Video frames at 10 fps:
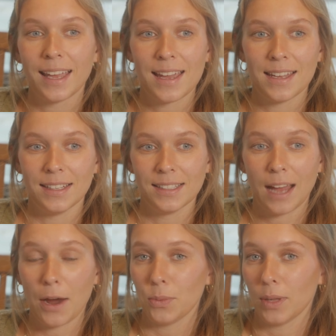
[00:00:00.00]
and
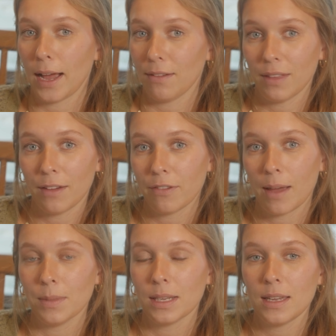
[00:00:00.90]
I will have that
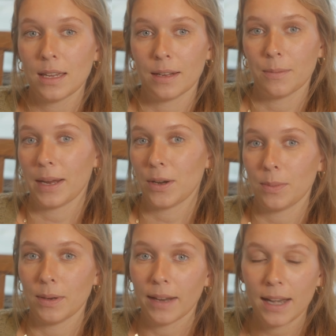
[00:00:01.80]
family, and it might not
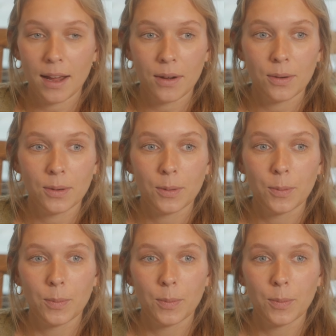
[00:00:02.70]
be right now,